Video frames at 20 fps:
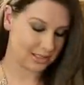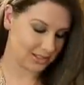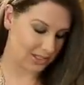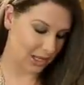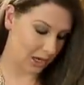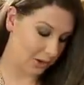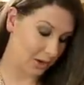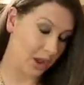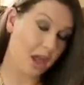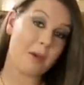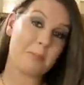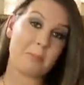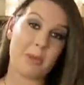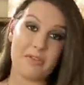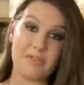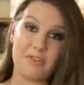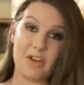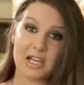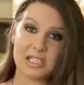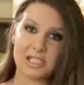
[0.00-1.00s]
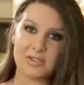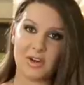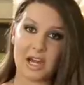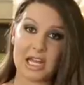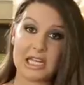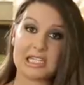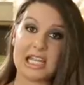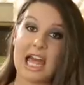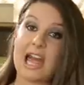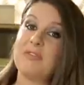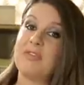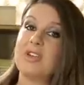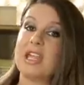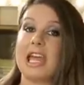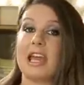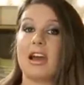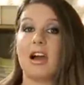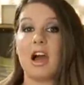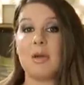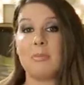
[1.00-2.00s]
So, my first find every
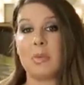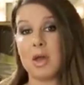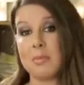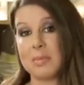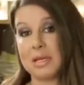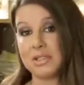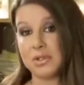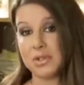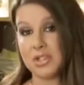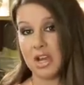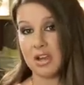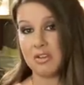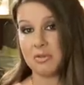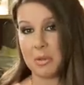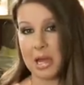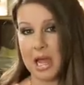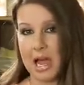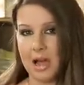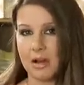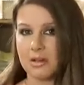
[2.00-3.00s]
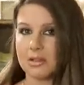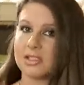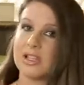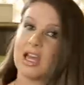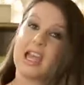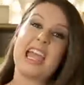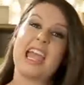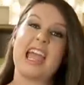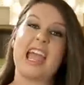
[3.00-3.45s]
year I buy mistletoe for my house.